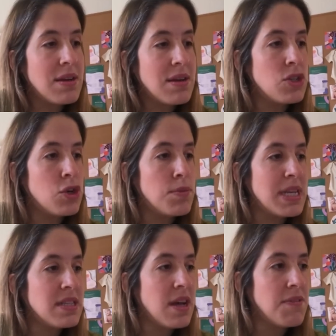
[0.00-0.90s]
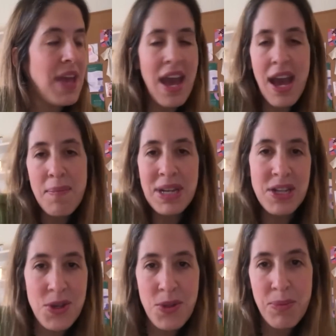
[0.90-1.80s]
kind of told myself, yeah, I'm going to
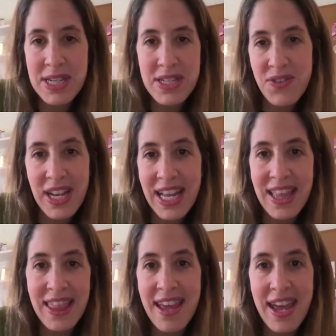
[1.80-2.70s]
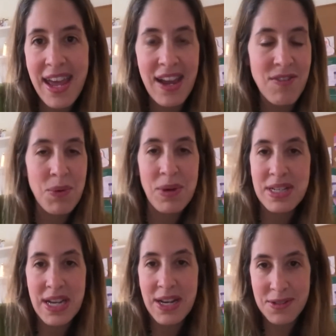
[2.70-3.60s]
do the breastfeeding thing.
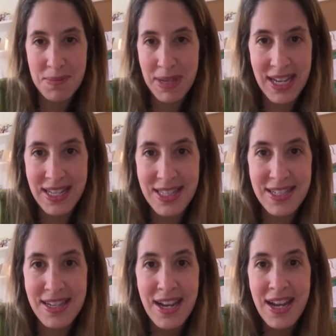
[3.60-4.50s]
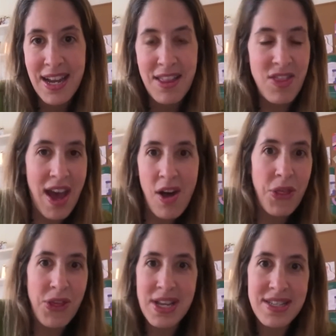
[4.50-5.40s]
Everyone tells me it's the
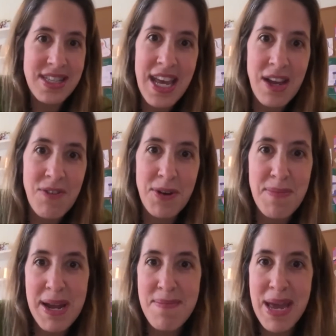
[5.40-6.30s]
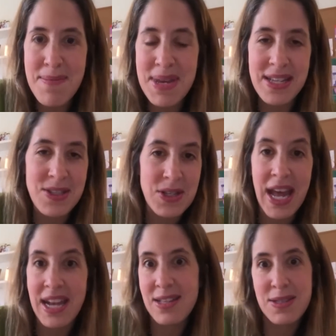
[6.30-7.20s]
healthiest thing for my babies
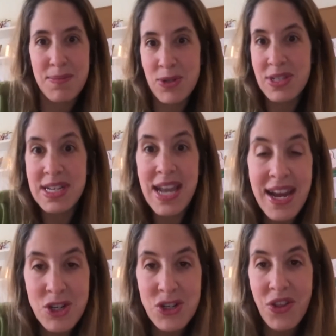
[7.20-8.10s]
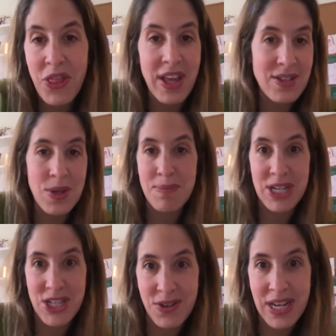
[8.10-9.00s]
and it's the most natural thing. So I'm going
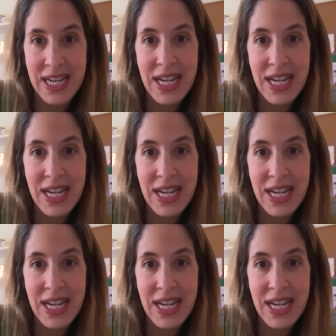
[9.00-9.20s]
to do it.